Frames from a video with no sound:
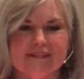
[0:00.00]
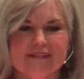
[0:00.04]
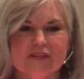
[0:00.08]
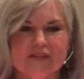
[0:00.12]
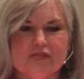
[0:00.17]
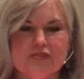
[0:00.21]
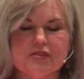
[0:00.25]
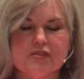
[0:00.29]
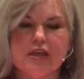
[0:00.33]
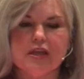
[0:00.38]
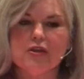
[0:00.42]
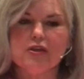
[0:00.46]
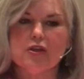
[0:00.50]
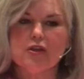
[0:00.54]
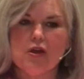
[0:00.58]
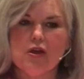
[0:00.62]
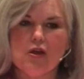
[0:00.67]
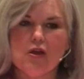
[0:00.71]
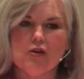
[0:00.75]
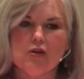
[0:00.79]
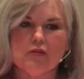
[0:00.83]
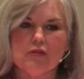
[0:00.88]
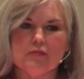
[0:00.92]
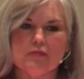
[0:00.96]
You say
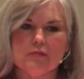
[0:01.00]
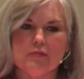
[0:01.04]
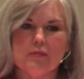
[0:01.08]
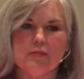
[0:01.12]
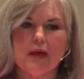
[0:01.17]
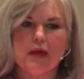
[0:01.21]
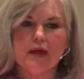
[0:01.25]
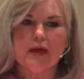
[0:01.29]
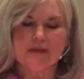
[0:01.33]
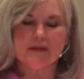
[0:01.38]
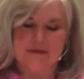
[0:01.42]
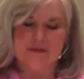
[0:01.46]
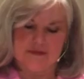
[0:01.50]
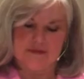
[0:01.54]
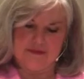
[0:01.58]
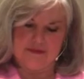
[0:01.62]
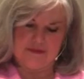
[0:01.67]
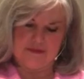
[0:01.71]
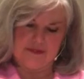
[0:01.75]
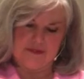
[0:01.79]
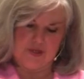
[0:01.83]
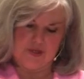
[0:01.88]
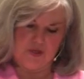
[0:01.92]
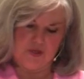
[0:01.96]
no, but
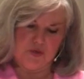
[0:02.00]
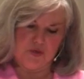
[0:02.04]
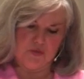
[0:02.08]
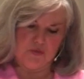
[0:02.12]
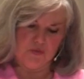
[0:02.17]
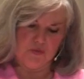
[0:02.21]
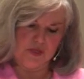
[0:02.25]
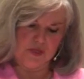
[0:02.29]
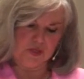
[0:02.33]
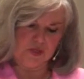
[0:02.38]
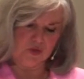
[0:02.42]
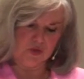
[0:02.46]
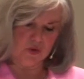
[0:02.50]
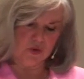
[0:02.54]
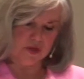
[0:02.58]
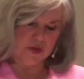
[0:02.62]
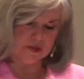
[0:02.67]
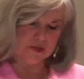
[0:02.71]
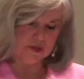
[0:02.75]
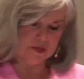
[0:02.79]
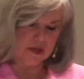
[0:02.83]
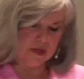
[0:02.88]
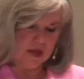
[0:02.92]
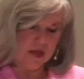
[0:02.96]
you
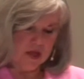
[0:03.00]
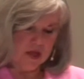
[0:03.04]
rejoice.